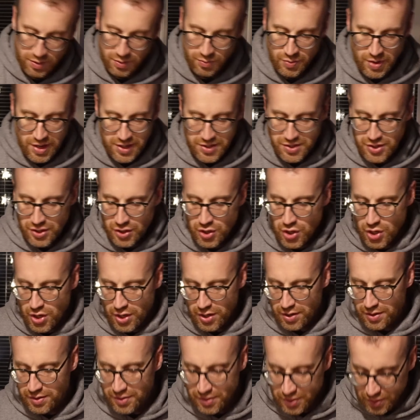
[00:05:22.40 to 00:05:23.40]
Ready to
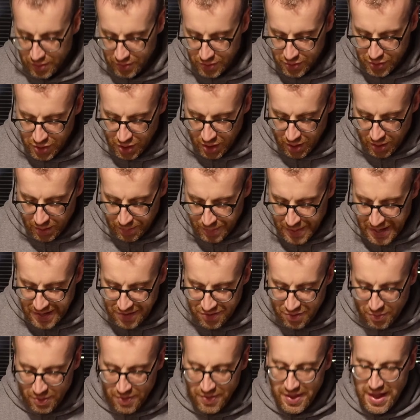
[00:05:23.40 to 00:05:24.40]
go. So
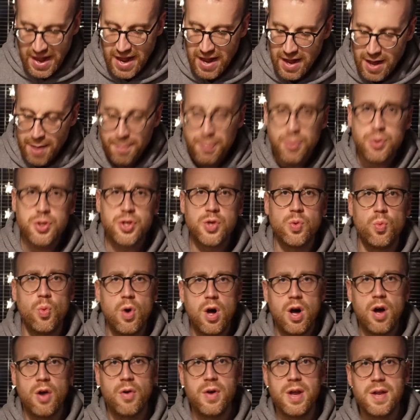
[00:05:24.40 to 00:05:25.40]
beans are in there. I'll put some
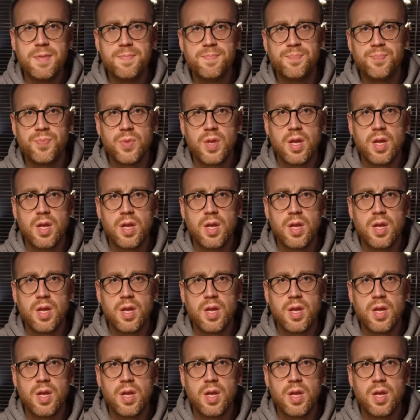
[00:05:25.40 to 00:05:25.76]
water in.